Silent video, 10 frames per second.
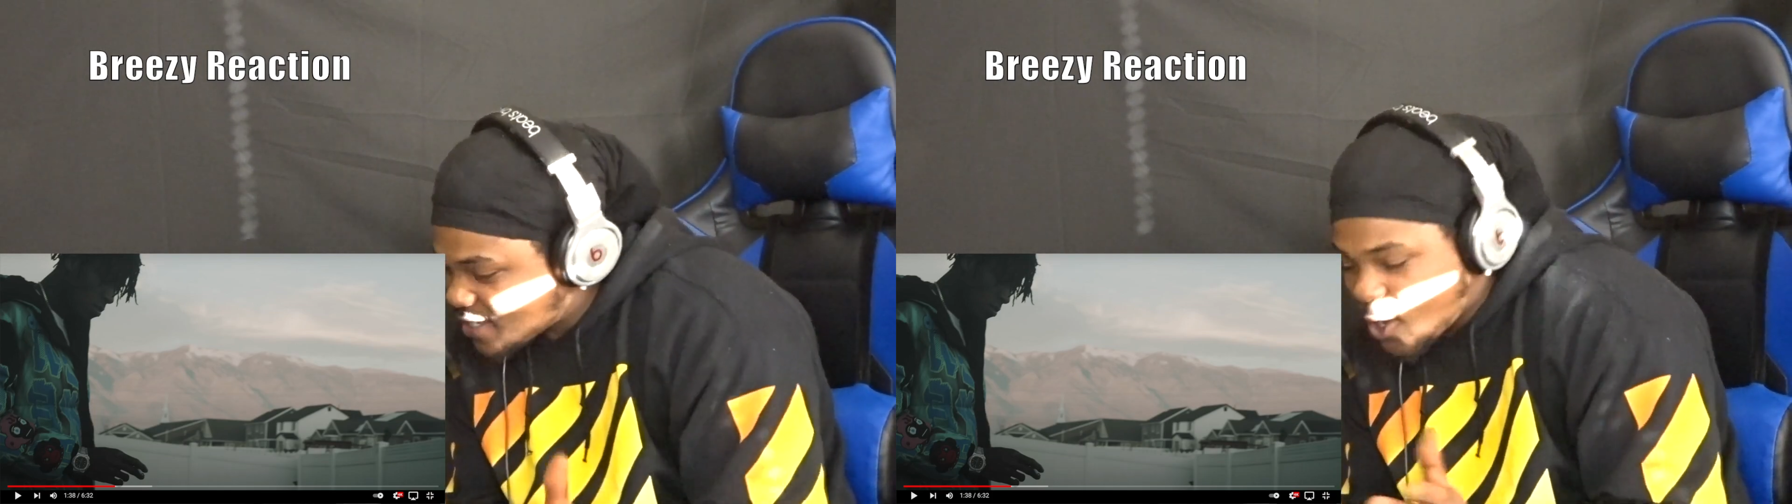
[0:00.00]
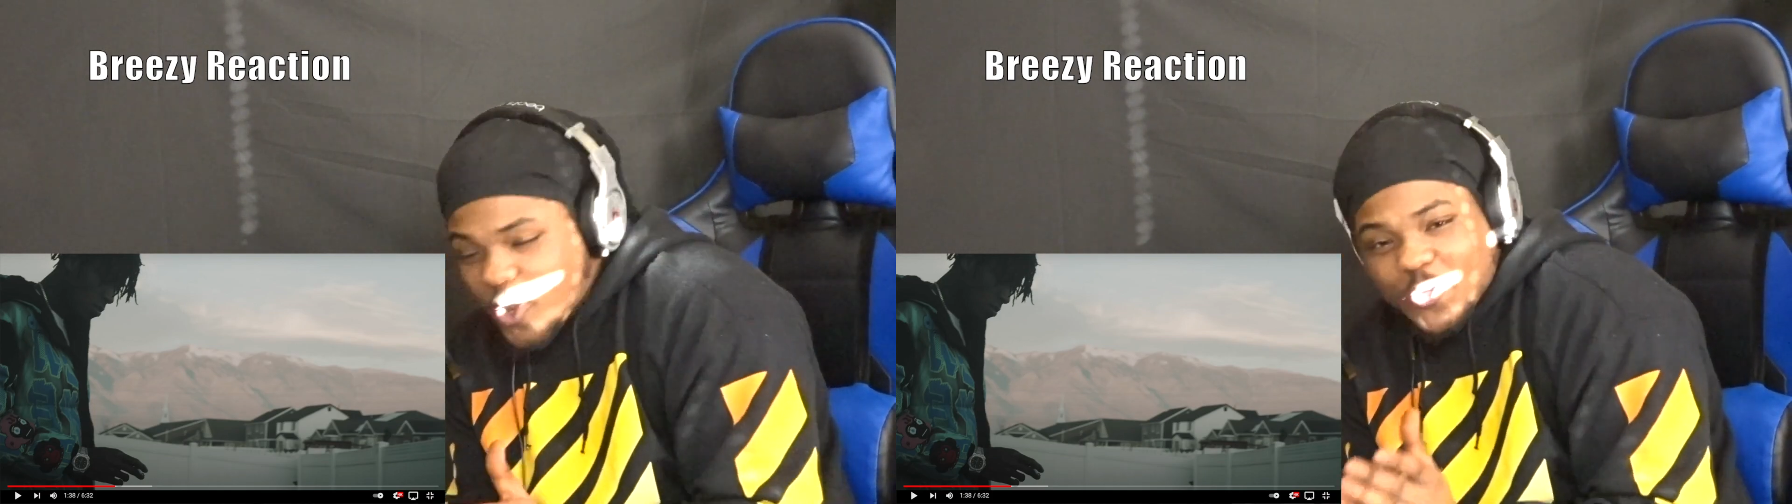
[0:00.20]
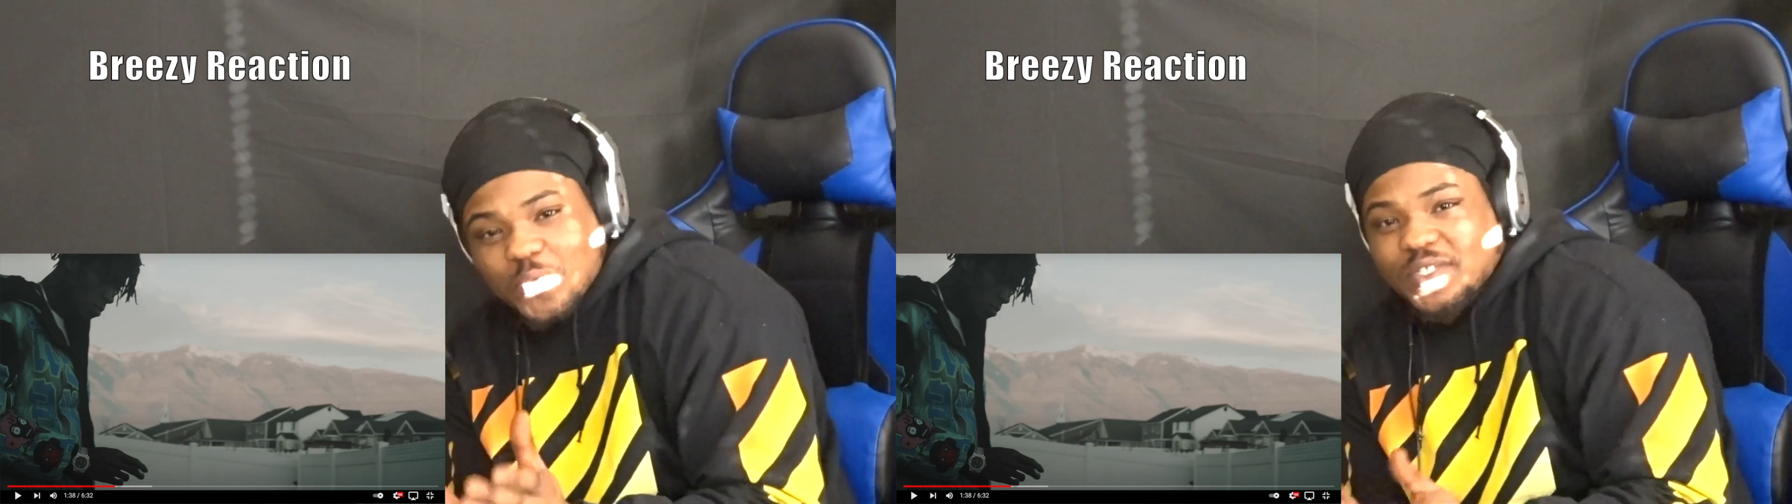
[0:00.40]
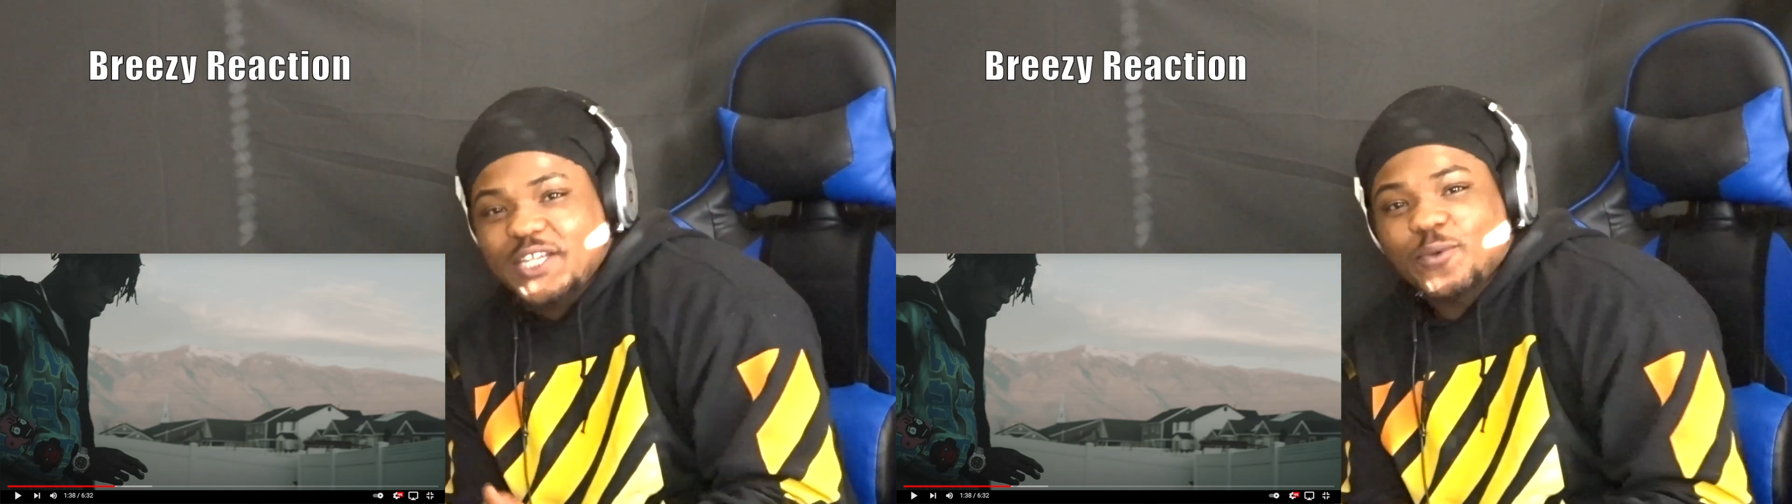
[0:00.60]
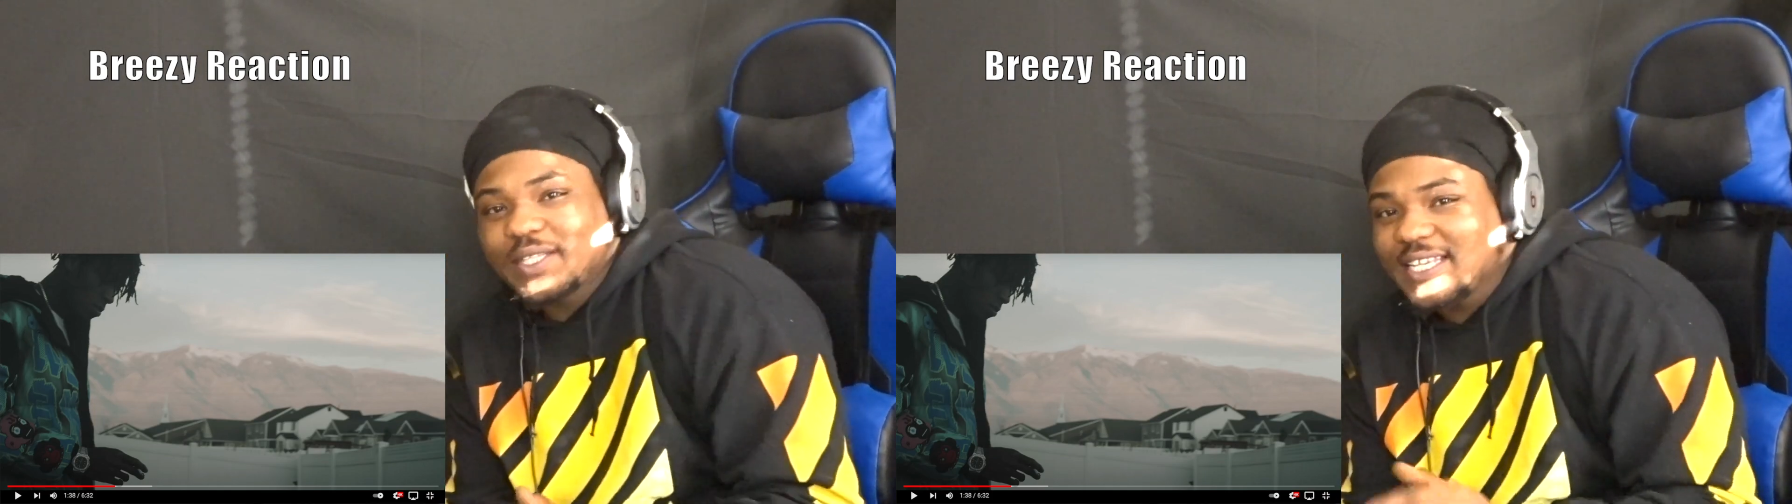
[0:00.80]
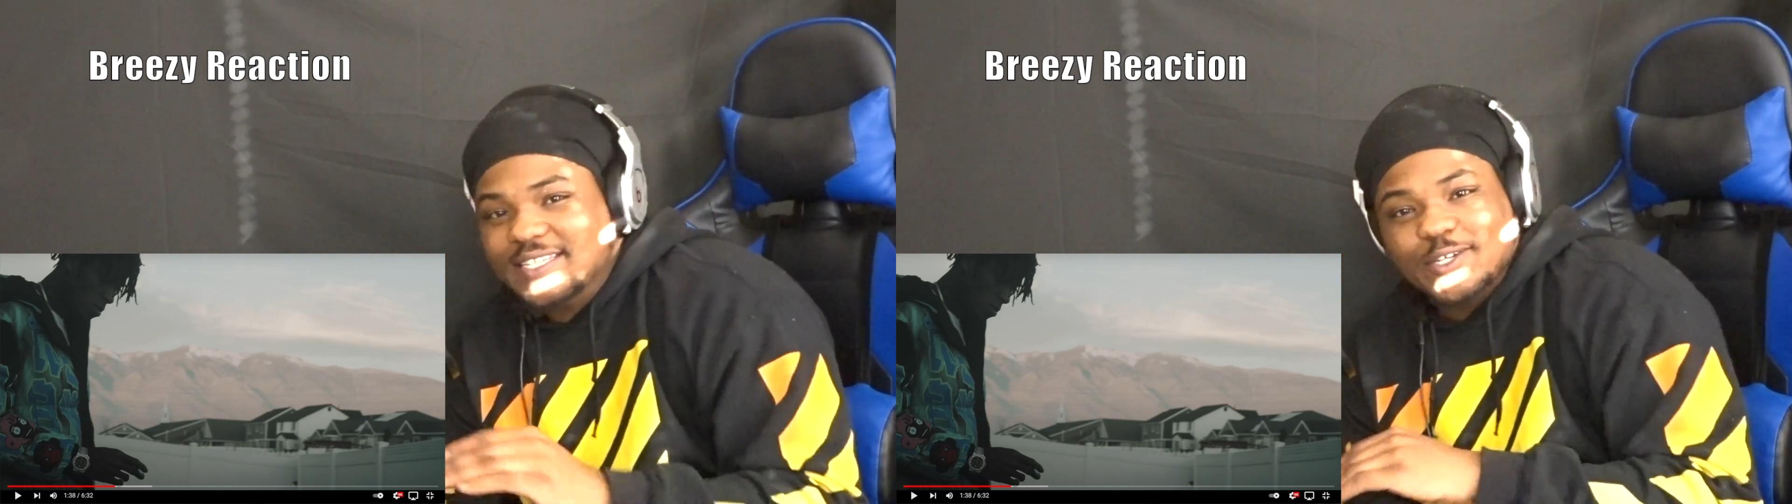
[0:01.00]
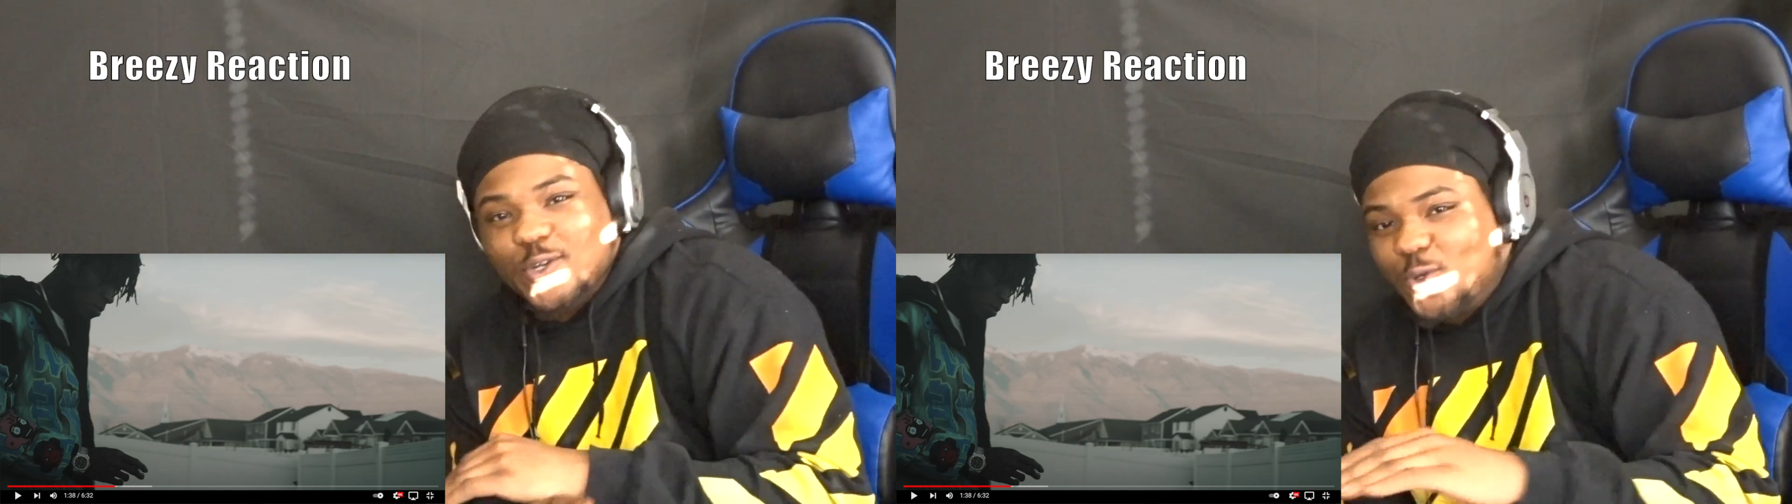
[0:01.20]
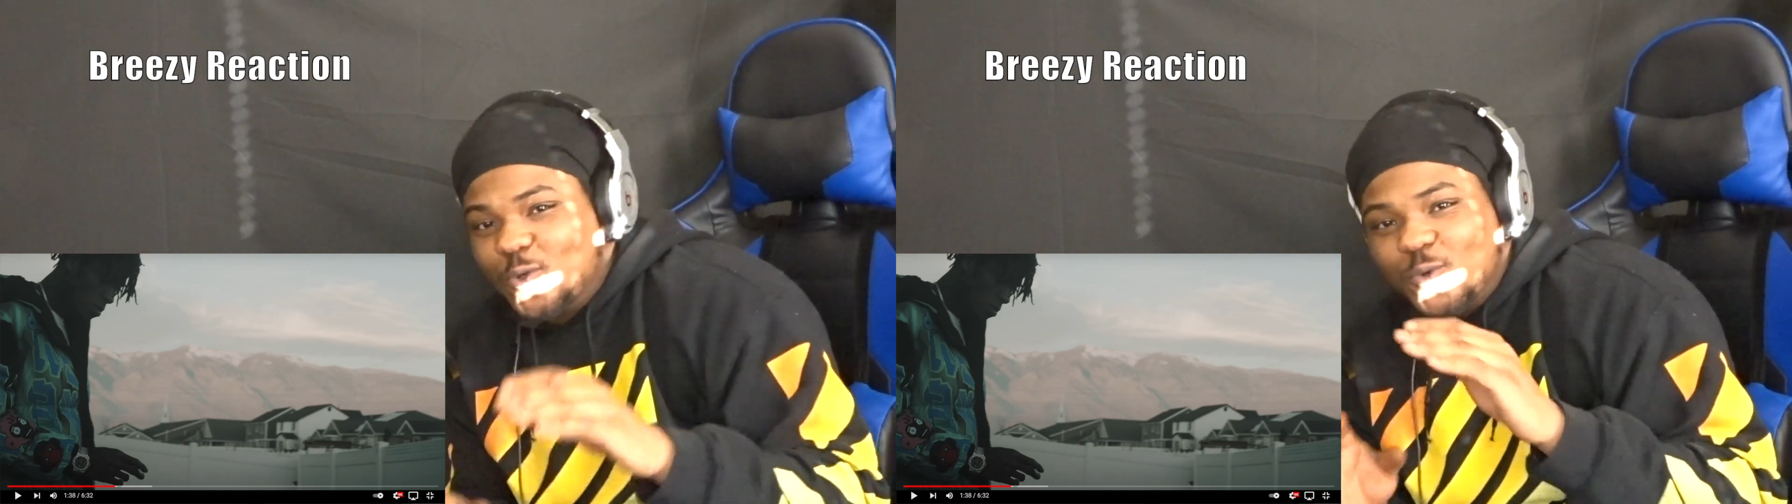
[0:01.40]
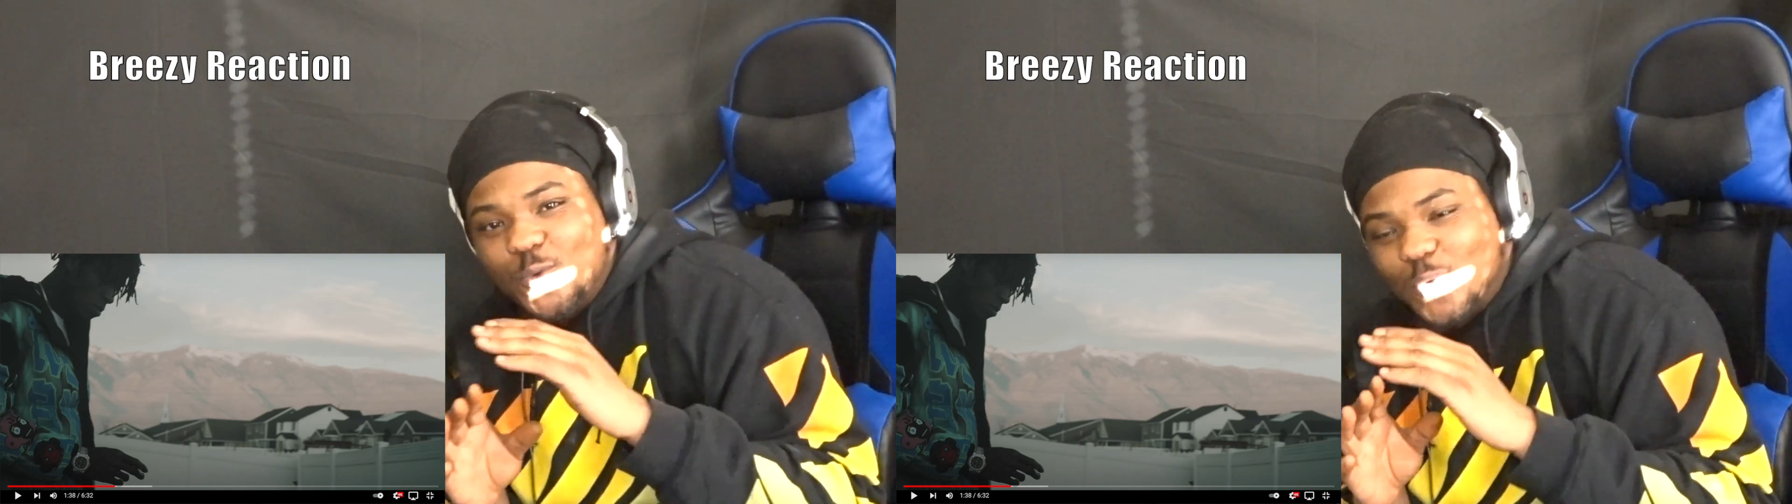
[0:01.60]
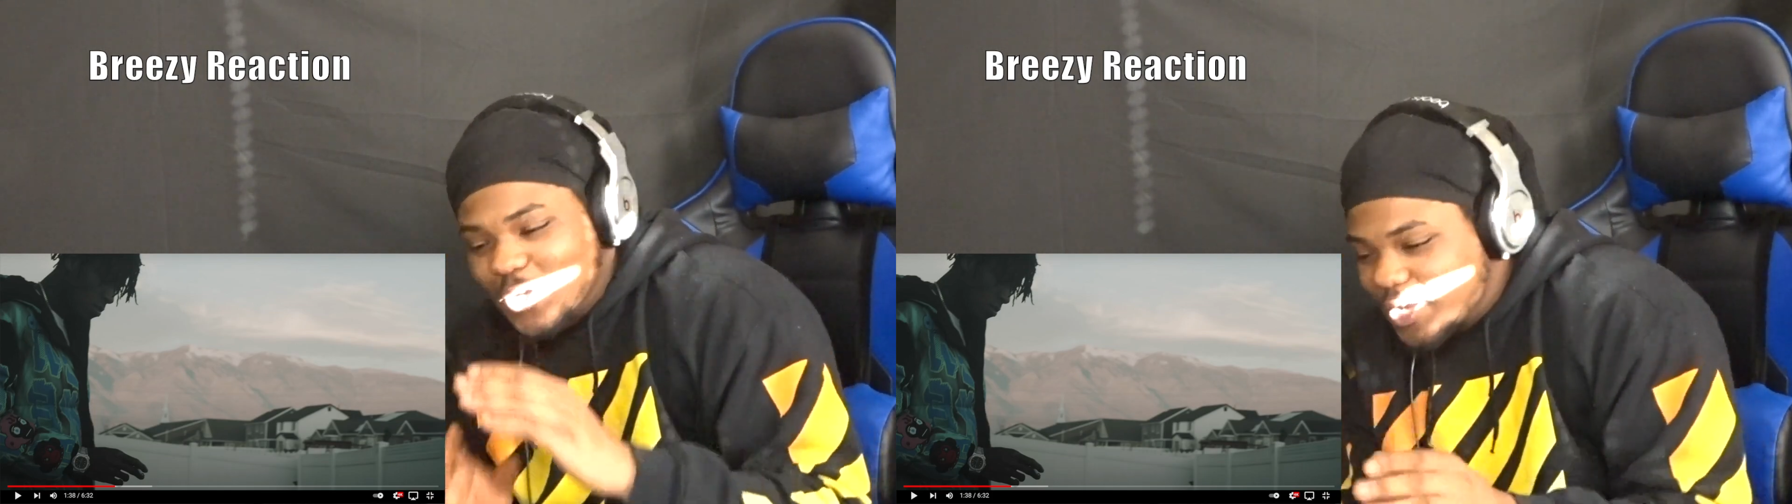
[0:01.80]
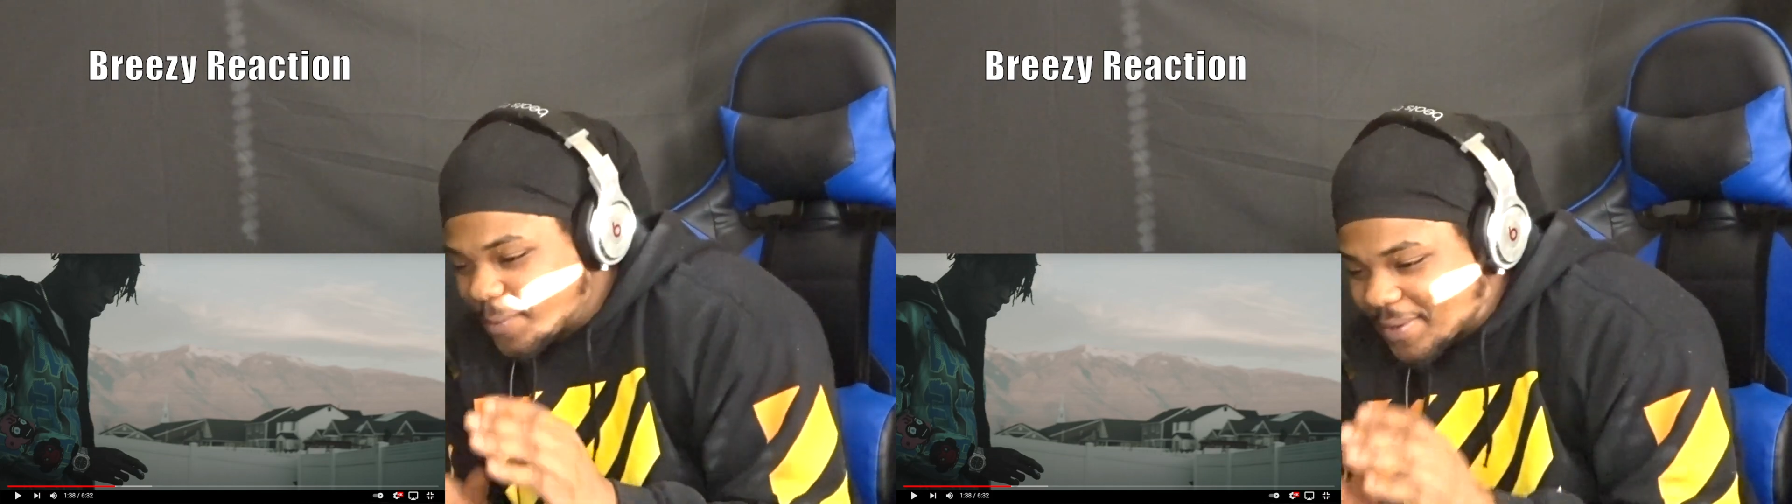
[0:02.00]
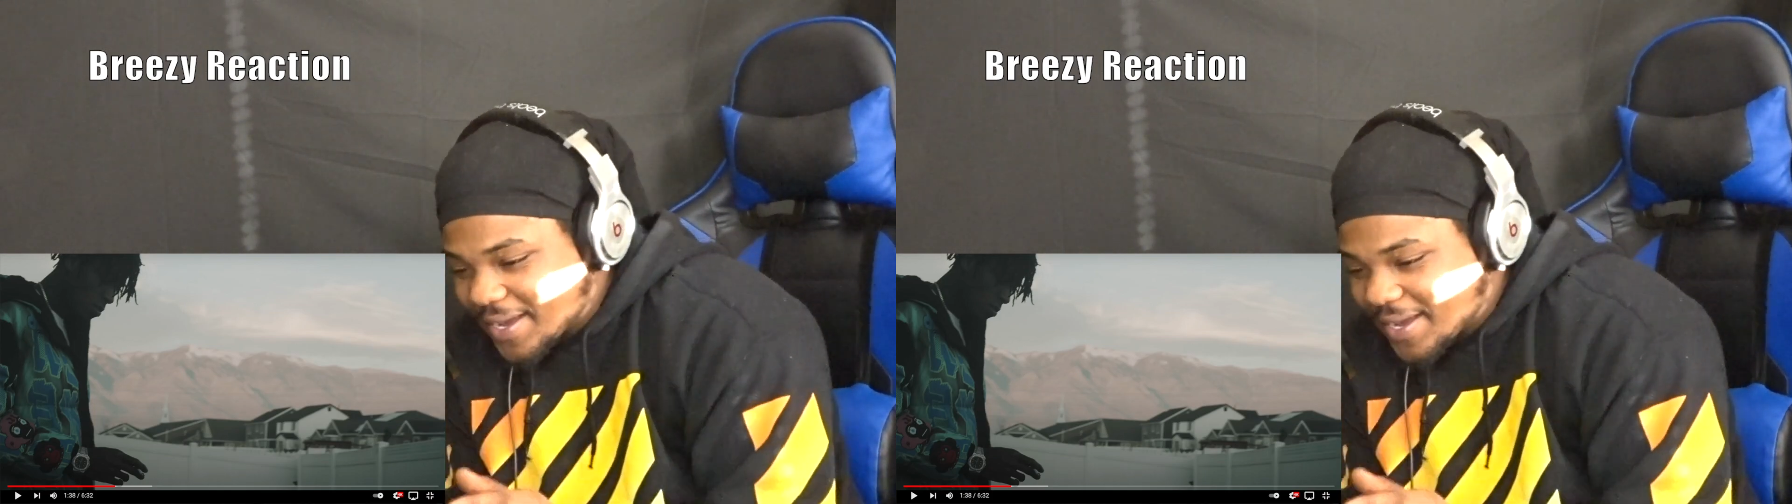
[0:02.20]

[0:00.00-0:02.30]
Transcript: Cause that's all you see with these new